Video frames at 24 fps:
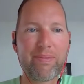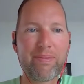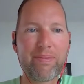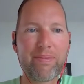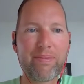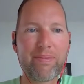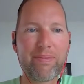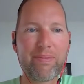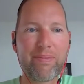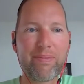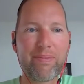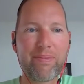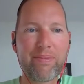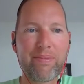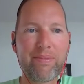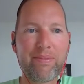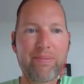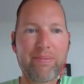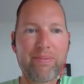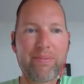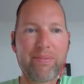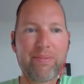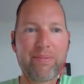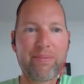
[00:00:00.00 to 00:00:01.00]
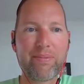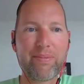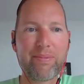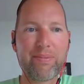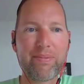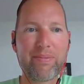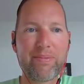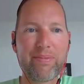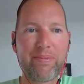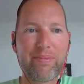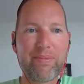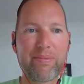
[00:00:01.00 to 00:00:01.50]

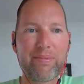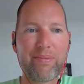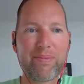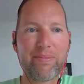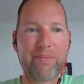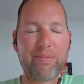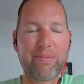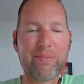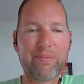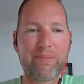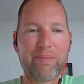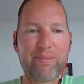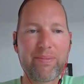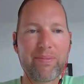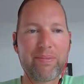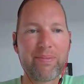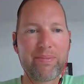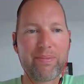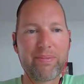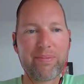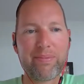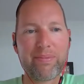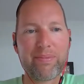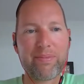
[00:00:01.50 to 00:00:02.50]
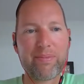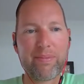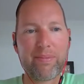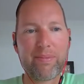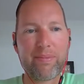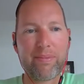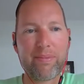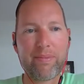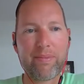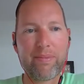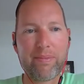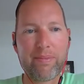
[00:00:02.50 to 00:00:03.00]

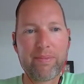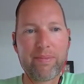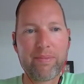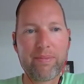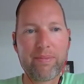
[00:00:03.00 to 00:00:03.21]
(not speaking)